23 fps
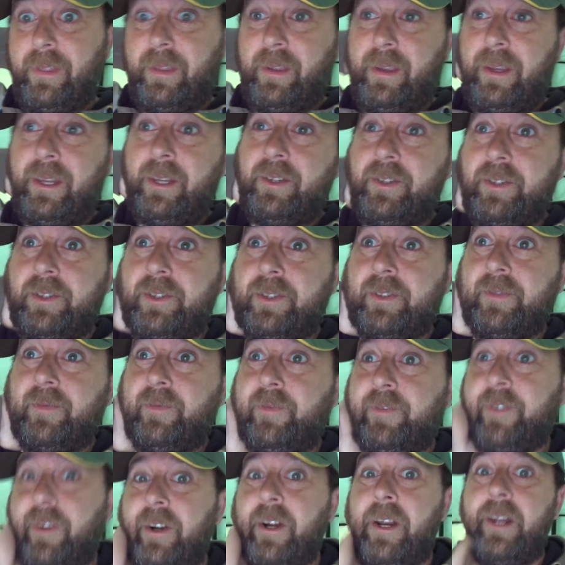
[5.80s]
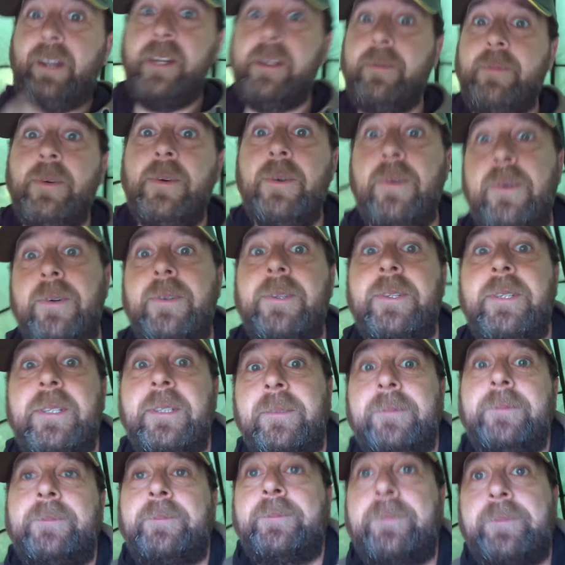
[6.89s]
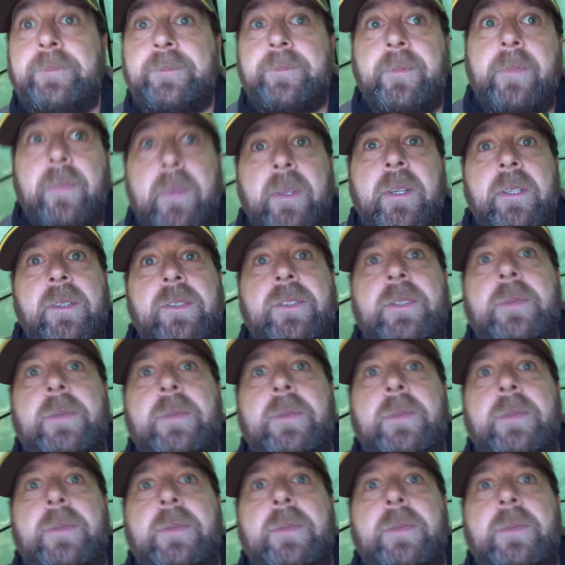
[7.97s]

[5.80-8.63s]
It's Friday morning. It's